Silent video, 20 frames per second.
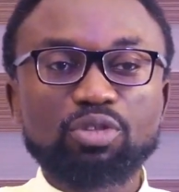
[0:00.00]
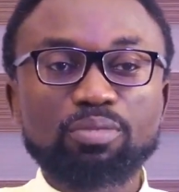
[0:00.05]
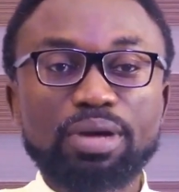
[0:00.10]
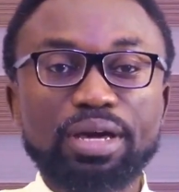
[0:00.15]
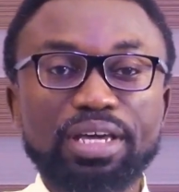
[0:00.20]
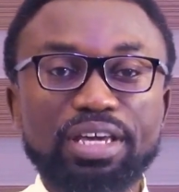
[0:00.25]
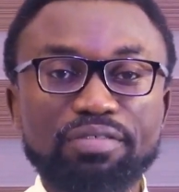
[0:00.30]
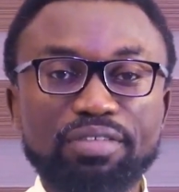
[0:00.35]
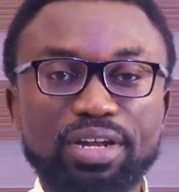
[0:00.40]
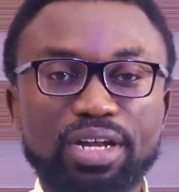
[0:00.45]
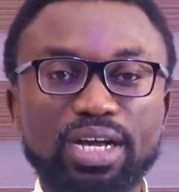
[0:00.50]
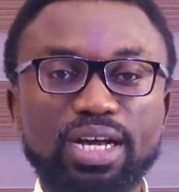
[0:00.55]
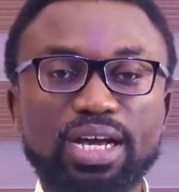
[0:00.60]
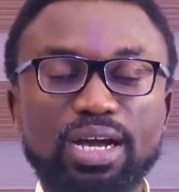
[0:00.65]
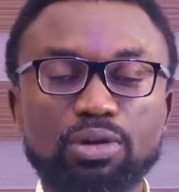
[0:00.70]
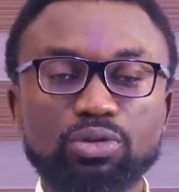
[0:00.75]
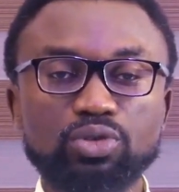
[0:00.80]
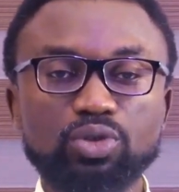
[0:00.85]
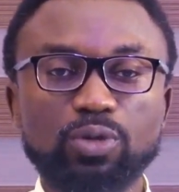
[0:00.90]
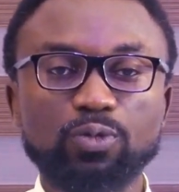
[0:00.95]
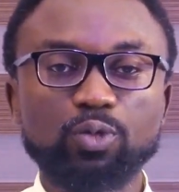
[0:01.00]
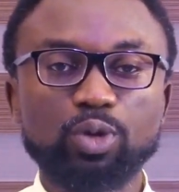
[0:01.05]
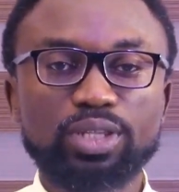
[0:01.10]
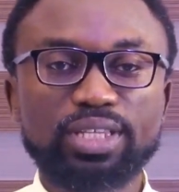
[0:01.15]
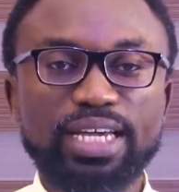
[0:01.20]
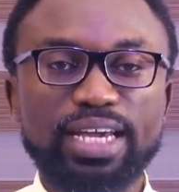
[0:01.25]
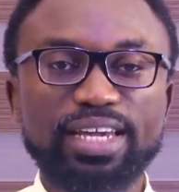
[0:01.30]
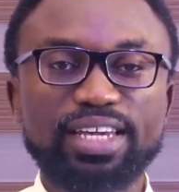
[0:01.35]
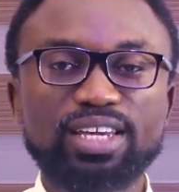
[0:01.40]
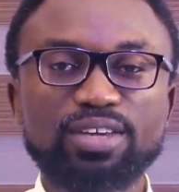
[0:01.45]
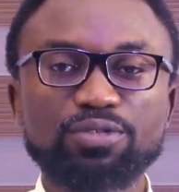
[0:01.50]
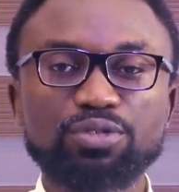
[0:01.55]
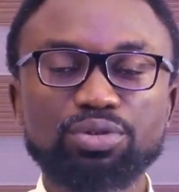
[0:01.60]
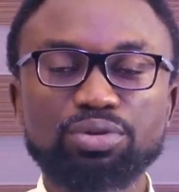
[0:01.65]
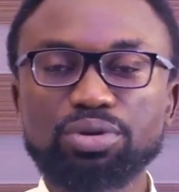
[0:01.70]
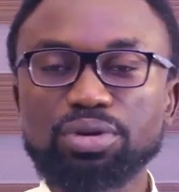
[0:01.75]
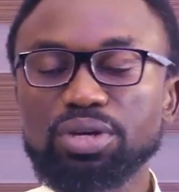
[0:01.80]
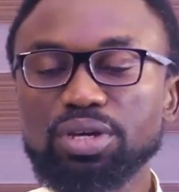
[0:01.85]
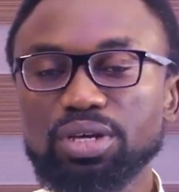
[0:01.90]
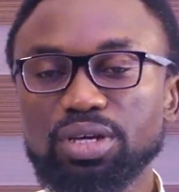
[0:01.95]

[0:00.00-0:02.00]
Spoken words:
come and give an account of what I gave you,